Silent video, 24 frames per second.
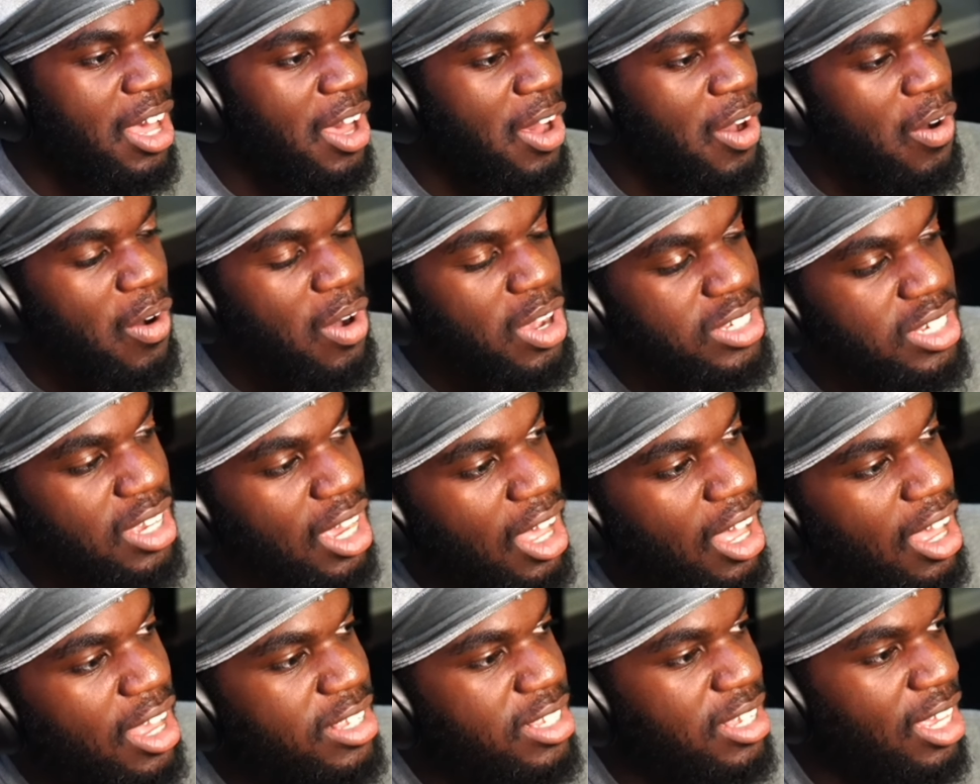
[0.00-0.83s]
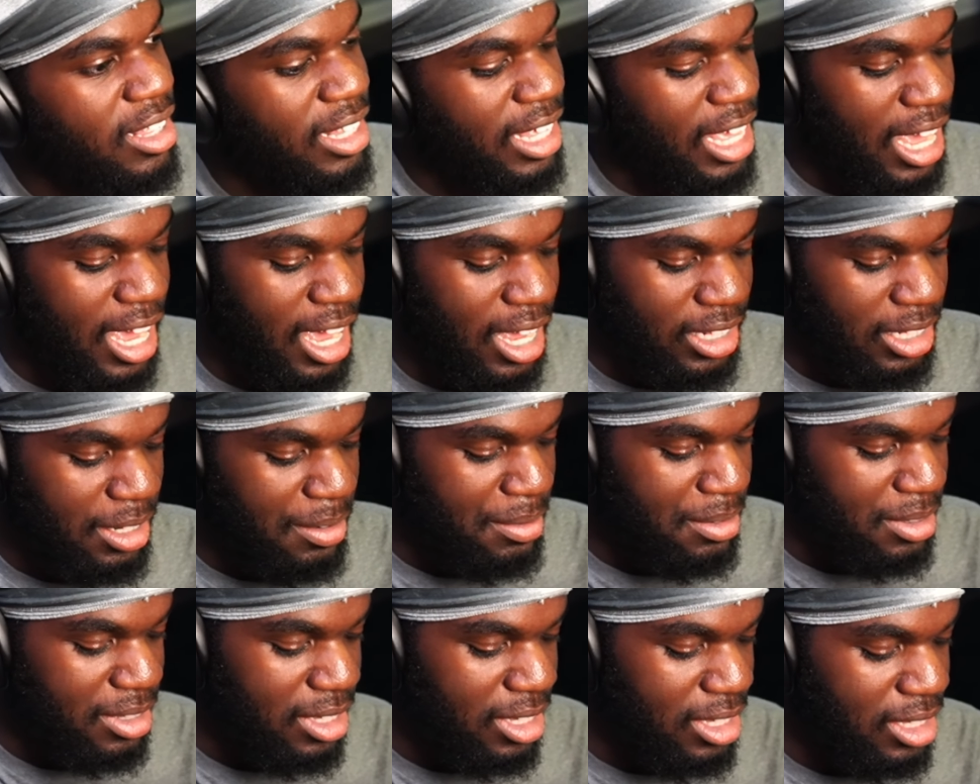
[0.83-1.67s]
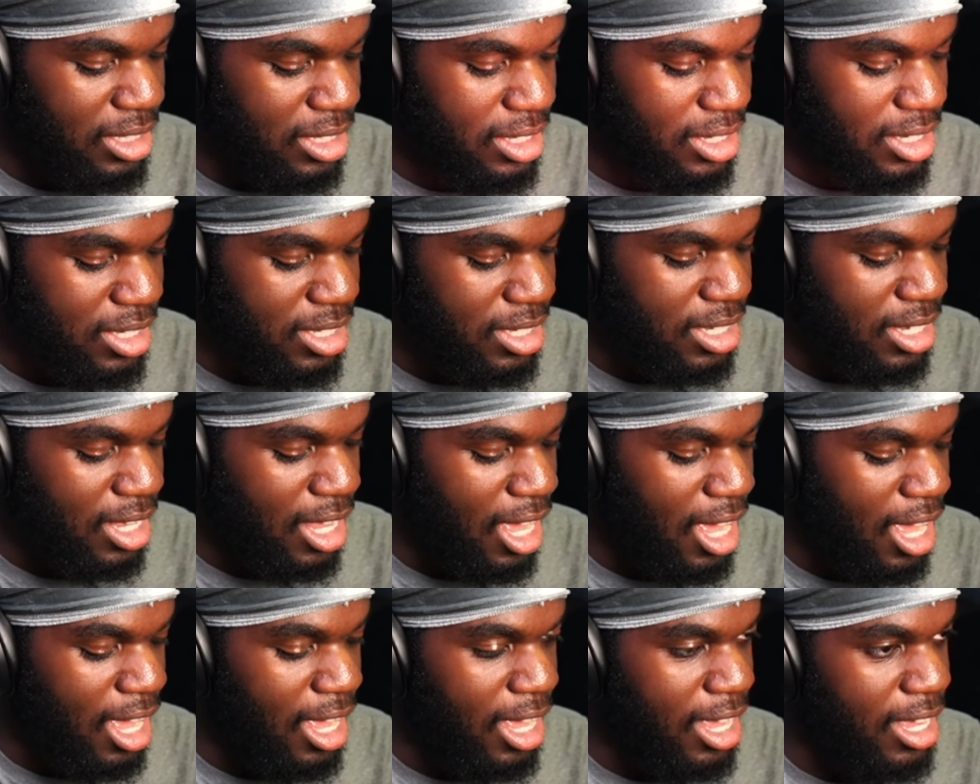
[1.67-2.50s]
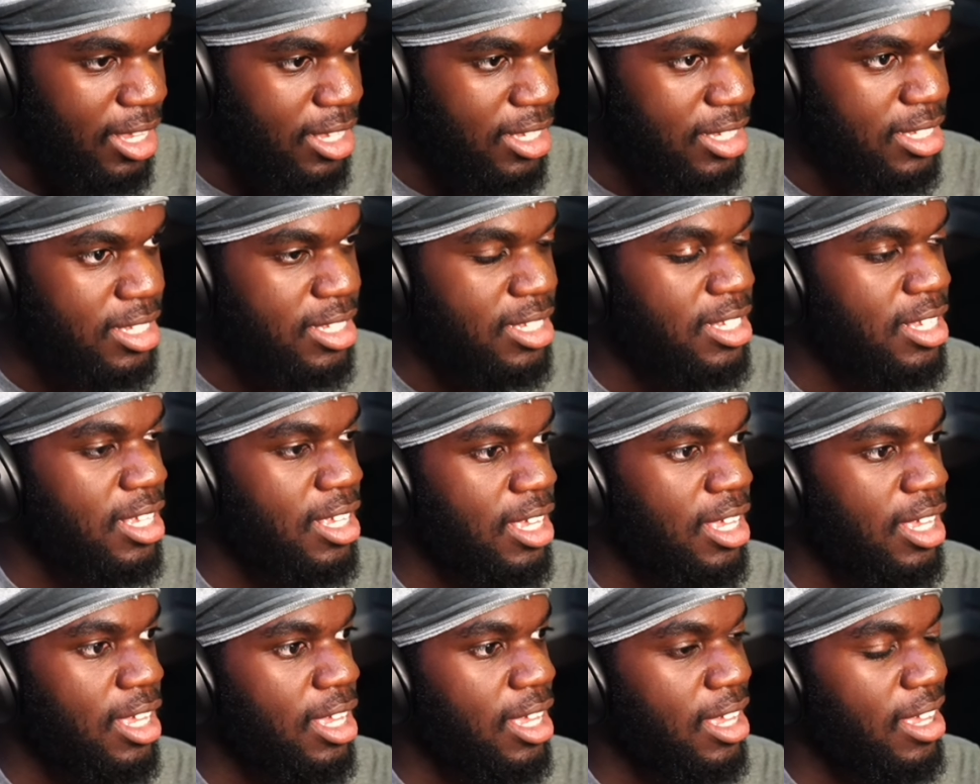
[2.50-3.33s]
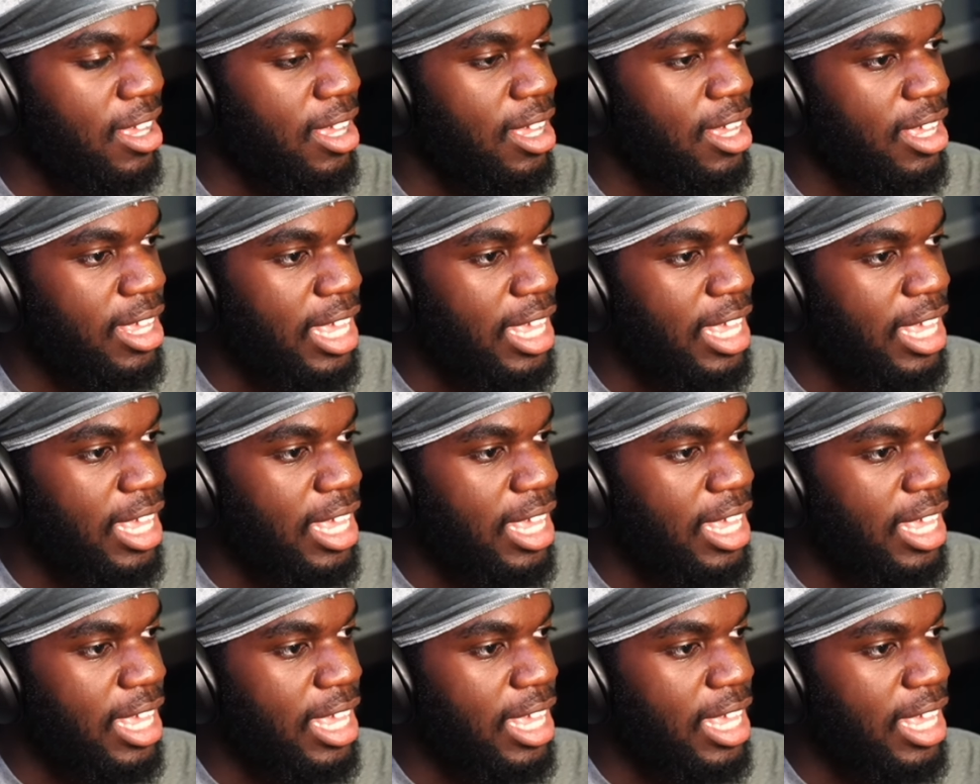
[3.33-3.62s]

what was the other song they had? Let me look at Lil Skies. Oh, I love that song.